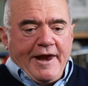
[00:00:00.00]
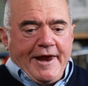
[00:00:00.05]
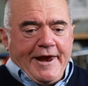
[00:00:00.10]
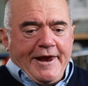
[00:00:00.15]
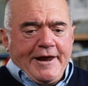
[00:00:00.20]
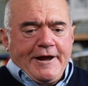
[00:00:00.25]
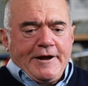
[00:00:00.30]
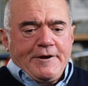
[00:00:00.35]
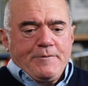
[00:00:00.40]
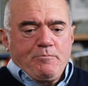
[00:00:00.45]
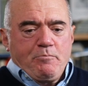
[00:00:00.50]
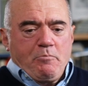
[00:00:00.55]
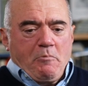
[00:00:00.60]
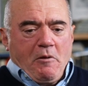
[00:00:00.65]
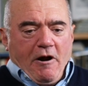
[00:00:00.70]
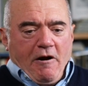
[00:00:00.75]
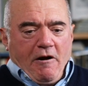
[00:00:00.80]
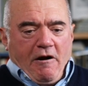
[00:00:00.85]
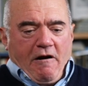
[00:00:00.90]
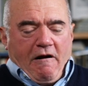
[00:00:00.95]
And
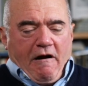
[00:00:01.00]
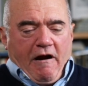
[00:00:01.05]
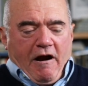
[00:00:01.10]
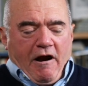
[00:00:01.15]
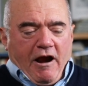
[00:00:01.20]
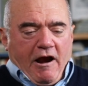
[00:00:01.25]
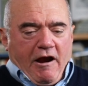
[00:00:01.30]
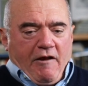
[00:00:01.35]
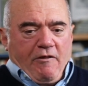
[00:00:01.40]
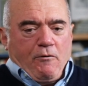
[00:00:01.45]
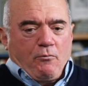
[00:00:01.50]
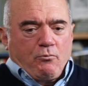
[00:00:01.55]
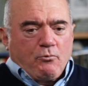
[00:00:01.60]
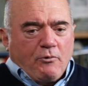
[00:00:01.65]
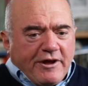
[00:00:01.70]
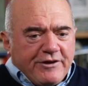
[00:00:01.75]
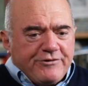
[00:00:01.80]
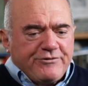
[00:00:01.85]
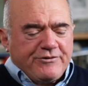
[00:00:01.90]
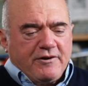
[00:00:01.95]
the
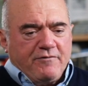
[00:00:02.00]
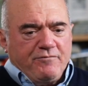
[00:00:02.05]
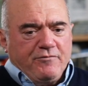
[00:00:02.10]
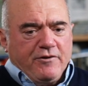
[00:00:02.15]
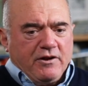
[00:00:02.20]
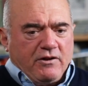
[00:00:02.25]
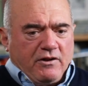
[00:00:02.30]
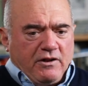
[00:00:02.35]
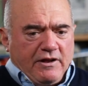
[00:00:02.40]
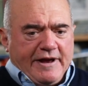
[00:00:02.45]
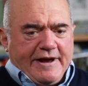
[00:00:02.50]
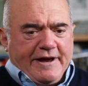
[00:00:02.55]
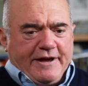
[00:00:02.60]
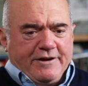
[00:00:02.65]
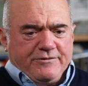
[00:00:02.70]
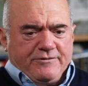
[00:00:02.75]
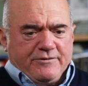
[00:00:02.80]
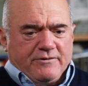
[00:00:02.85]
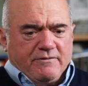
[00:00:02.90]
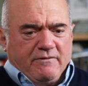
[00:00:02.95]
rest of the
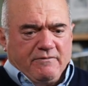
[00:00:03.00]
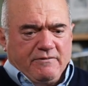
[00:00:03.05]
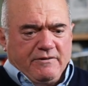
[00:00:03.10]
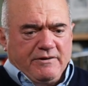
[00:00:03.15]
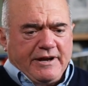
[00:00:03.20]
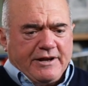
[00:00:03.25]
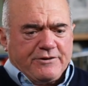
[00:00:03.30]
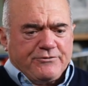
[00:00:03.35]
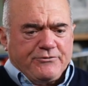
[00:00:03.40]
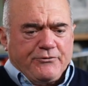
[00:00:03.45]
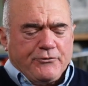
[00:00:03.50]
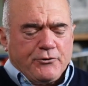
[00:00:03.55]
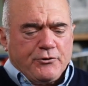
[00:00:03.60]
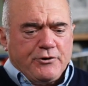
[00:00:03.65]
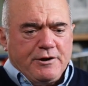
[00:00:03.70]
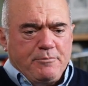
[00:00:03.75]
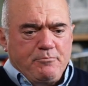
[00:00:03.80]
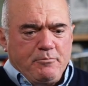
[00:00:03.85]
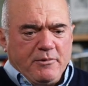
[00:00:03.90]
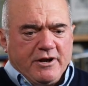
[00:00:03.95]
class, the next
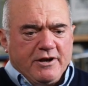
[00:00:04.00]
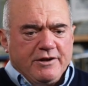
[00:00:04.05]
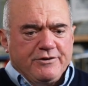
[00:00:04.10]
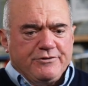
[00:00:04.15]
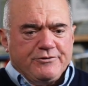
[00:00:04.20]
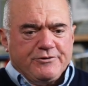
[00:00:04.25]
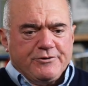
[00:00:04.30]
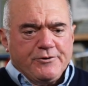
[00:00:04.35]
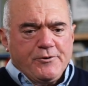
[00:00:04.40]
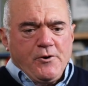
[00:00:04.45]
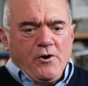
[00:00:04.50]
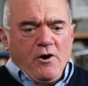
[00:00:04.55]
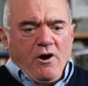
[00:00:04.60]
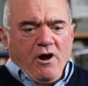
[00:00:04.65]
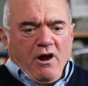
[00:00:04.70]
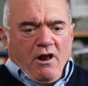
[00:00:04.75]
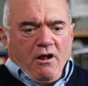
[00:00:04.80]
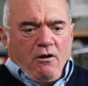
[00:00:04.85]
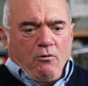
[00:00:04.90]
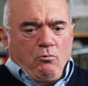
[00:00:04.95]
30 minutes,
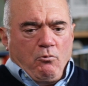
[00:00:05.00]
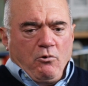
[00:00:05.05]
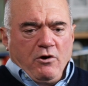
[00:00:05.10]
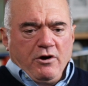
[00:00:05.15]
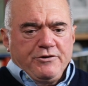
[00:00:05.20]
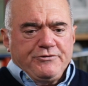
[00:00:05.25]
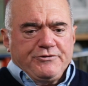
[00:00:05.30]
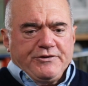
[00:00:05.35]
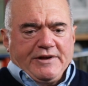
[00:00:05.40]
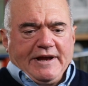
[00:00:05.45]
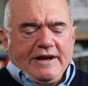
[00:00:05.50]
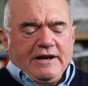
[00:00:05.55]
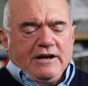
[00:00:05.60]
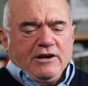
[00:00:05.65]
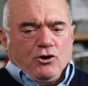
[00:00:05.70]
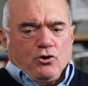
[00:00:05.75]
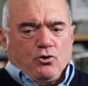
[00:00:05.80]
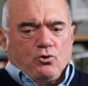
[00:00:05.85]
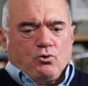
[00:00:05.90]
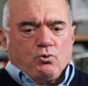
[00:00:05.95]
was an
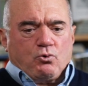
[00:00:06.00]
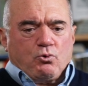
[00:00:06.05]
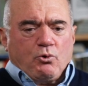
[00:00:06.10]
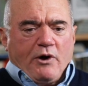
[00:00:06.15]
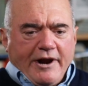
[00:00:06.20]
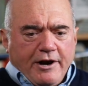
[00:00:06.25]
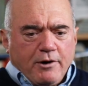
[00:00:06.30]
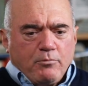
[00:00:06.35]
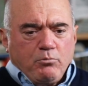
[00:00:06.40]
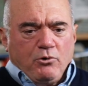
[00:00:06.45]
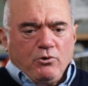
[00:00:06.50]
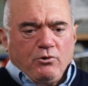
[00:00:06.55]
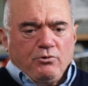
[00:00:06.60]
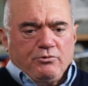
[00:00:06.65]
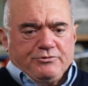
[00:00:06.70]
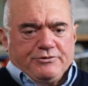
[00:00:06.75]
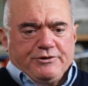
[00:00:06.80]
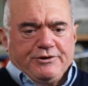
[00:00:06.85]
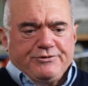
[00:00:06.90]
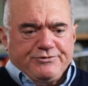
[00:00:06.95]

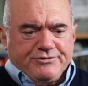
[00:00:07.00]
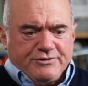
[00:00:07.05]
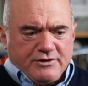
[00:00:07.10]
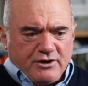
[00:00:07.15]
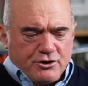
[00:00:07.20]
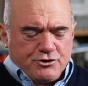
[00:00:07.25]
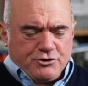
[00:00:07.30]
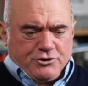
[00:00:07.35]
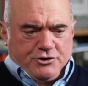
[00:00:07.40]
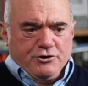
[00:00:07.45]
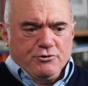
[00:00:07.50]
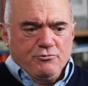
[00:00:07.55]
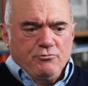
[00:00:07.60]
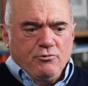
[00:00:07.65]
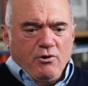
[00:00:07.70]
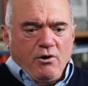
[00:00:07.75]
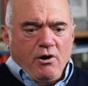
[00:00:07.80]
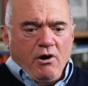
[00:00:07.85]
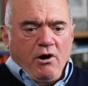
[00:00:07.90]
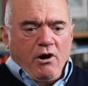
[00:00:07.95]
incredible discussion
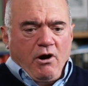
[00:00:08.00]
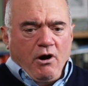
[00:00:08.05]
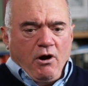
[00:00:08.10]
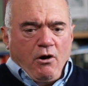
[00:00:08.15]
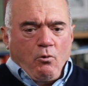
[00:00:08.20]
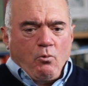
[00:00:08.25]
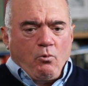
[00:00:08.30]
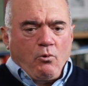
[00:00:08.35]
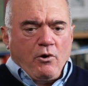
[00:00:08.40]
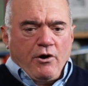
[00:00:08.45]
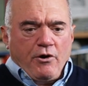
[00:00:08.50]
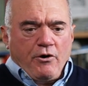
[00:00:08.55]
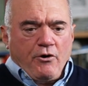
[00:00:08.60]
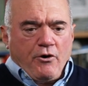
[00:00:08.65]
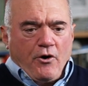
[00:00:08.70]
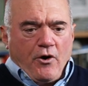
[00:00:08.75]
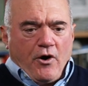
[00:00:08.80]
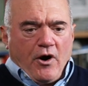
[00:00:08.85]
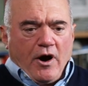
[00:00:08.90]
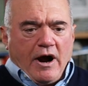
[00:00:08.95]
where
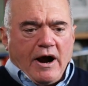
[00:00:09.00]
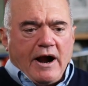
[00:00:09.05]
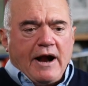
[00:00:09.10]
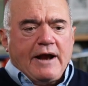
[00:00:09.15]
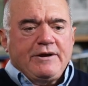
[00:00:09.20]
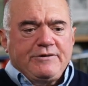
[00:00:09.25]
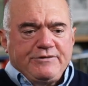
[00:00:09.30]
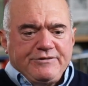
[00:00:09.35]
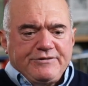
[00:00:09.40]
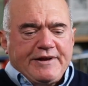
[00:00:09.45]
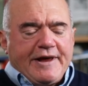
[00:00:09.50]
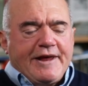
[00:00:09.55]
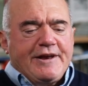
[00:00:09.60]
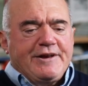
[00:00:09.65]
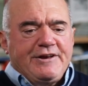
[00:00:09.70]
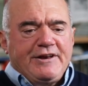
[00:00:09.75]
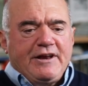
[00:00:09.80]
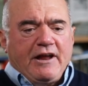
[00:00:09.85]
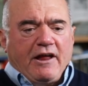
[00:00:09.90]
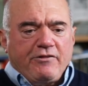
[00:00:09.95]
I said
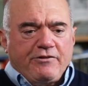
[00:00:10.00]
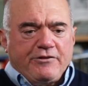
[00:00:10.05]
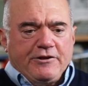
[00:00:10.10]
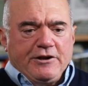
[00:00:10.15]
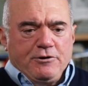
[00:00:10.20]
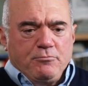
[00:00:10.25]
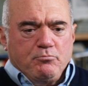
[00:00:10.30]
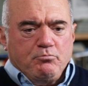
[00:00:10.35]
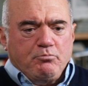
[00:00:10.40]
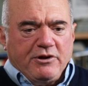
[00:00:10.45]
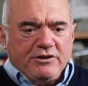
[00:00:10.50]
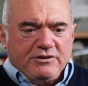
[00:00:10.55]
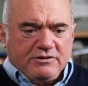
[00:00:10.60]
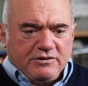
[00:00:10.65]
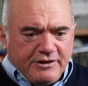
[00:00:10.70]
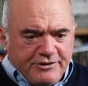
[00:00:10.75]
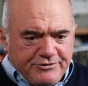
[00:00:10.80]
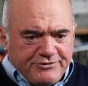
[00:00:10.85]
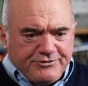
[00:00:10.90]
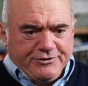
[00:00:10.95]
nothing
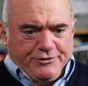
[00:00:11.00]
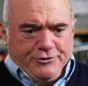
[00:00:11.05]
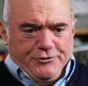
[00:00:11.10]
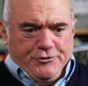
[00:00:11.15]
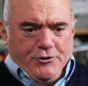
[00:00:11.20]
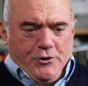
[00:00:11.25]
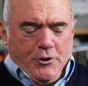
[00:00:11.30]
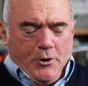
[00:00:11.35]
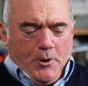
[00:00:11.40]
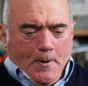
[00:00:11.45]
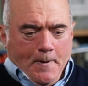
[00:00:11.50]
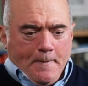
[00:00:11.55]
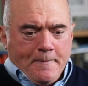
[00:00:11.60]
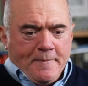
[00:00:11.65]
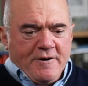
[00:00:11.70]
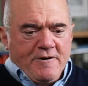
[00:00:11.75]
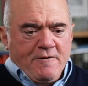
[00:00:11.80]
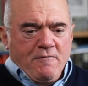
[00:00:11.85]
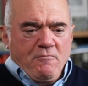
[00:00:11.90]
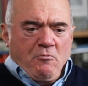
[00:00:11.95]
but listened.
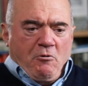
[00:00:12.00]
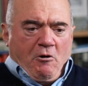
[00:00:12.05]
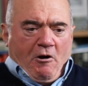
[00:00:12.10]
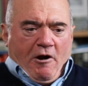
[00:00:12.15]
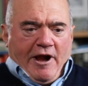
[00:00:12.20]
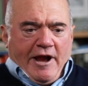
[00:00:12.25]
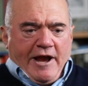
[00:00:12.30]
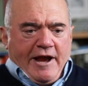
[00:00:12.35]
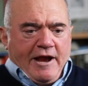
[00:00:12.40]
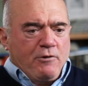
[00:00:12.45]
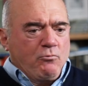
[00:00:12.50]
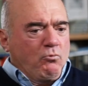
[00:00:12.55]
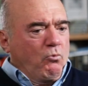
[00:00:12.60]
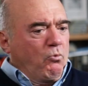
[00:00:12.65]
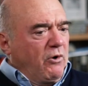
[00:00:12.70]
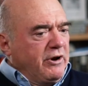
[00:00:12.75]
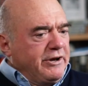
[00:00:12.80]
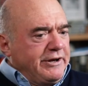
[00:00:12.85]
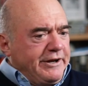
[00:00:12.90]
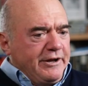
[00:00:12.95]
And
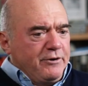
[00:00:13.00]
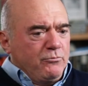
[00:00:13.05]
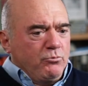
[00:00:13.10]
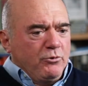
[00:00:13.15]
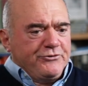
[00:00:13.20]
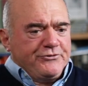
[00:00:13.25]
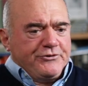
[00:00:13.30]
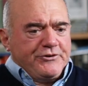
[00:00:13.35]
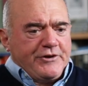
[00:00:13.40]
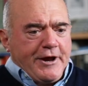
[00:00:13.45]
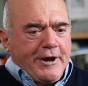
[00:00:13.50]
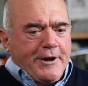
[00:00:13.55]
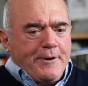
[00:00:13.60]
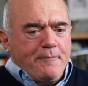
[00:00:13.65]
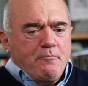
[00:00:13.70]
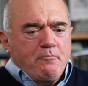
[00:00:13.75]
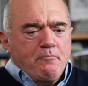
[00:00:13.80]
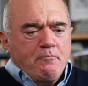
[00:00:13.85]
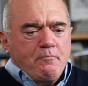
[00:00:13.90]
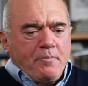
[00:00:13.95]
one kid would say,
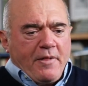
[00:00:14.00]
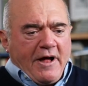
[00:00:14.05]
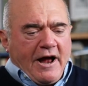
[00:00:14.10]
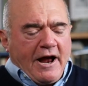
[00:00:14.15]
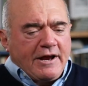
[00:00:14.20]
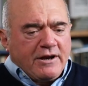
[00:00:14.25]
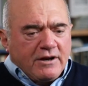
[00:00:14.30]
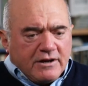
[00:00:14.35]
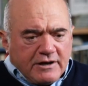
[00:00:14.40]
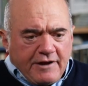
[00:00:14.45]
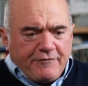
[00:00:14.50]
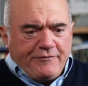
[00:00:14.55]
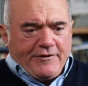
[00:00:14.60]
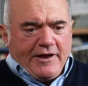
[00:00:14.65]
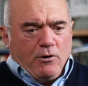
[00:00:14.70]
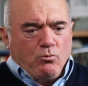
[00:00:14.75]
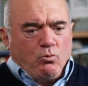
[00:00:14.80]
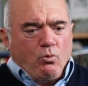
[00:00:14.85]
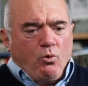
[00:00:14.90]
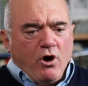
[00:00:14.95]
"I could get
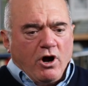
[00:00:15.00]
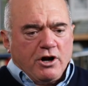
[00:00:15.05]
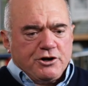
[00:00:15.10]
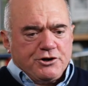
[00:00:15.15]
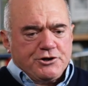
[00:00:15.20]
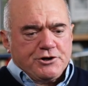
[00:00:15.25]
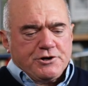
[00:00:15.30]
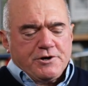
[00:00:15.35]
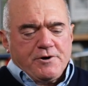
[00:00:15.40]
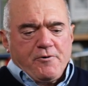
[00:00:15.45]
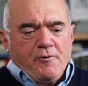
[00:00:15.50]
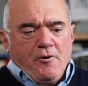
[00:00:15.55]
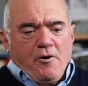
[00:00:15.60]
that watch